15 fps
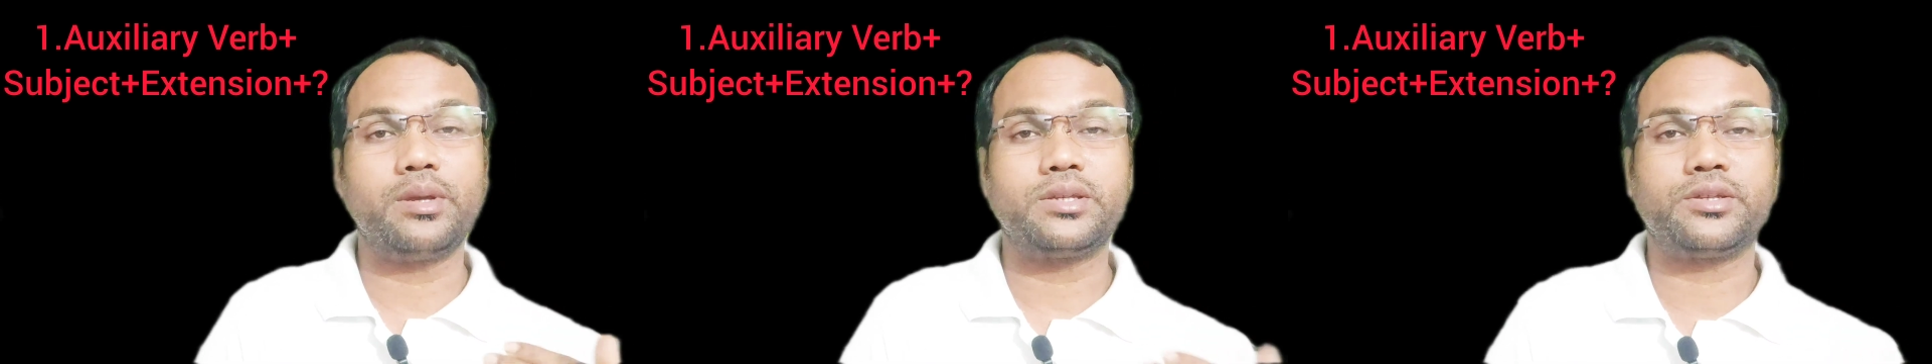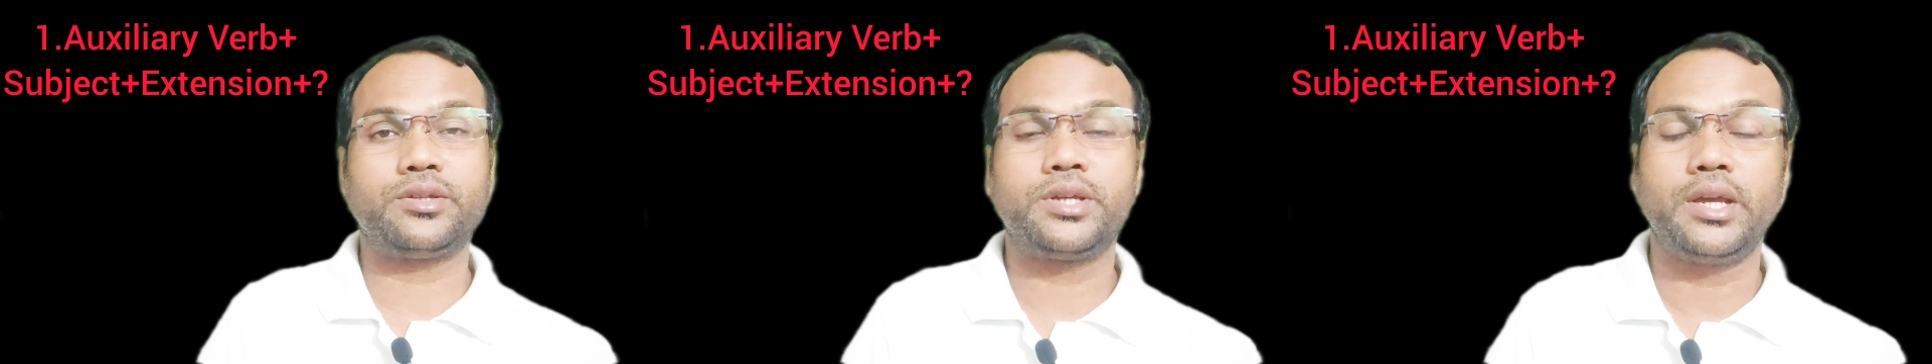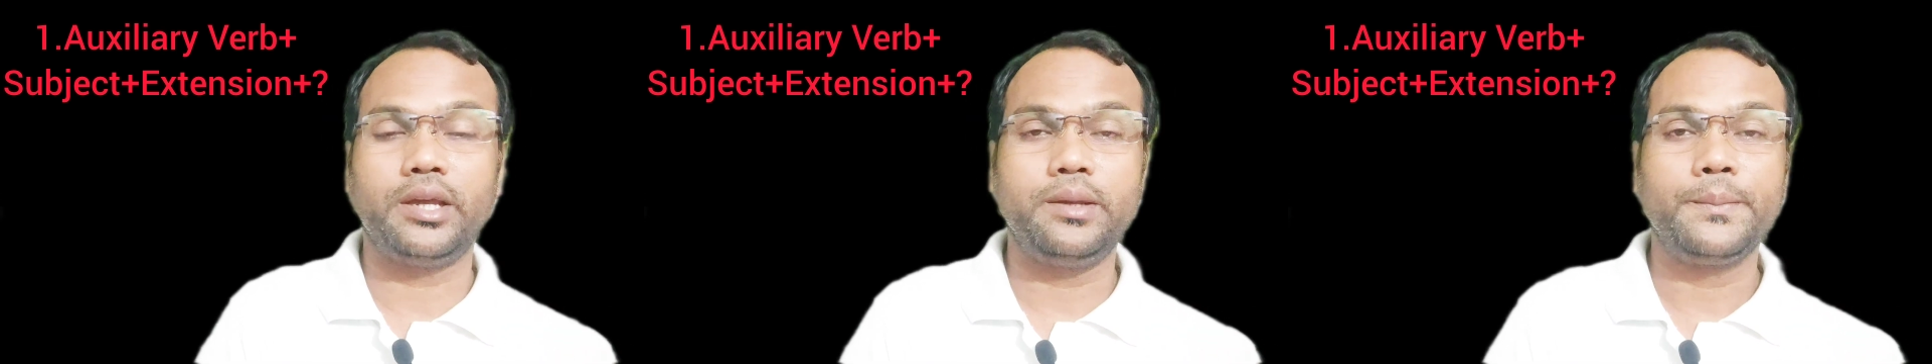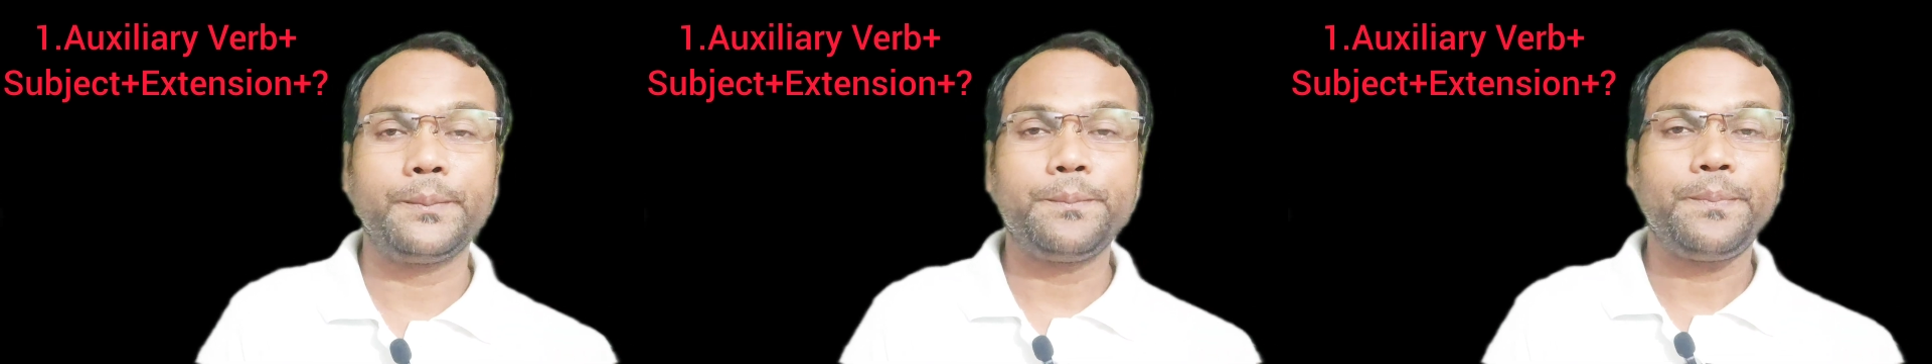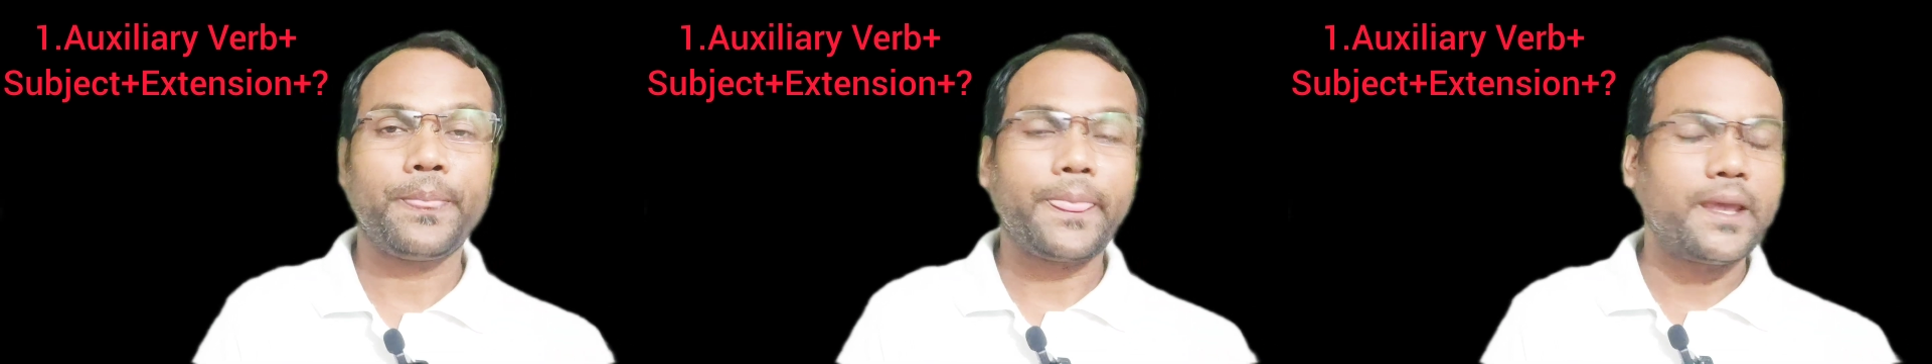must say
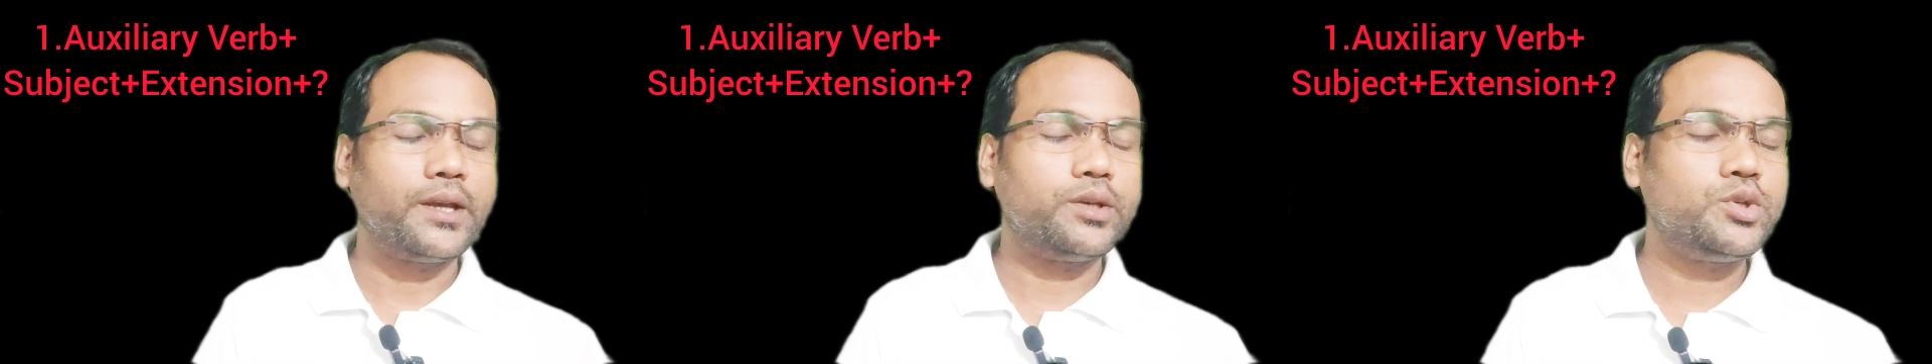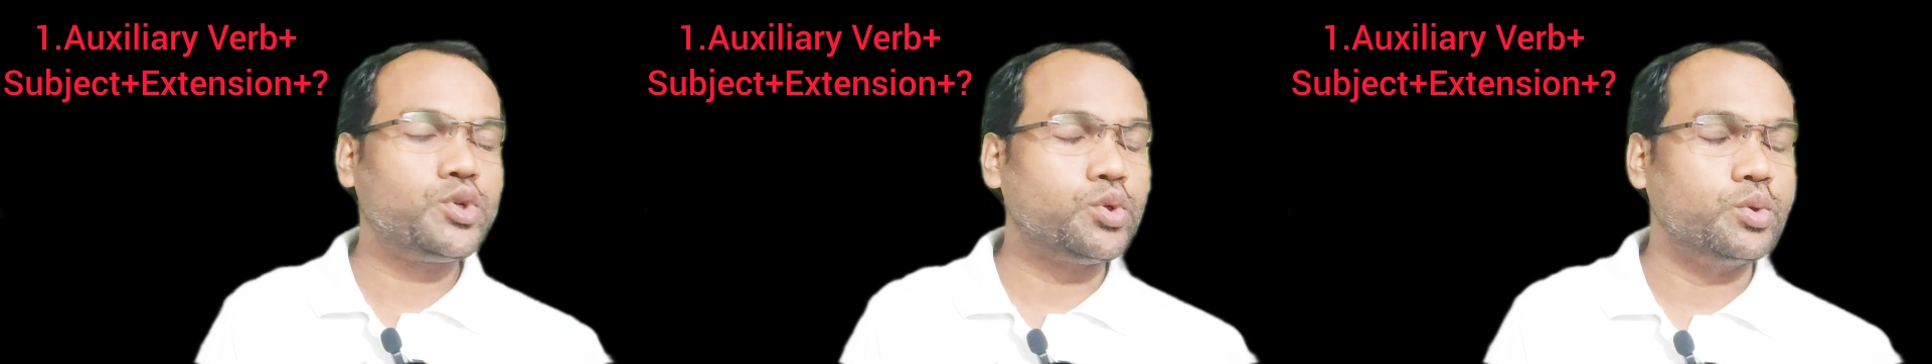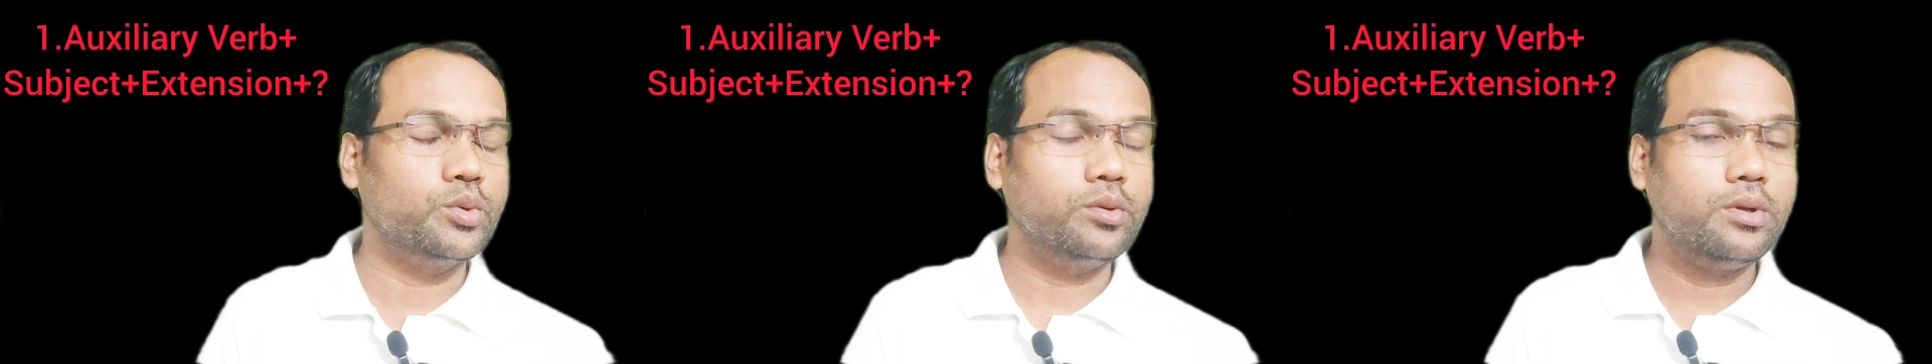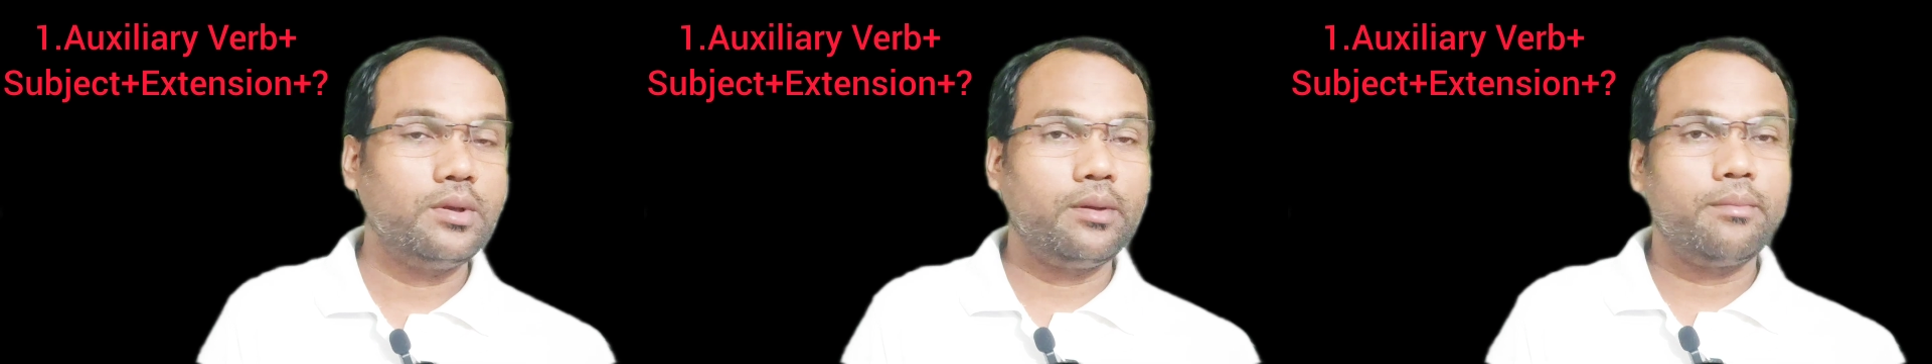do.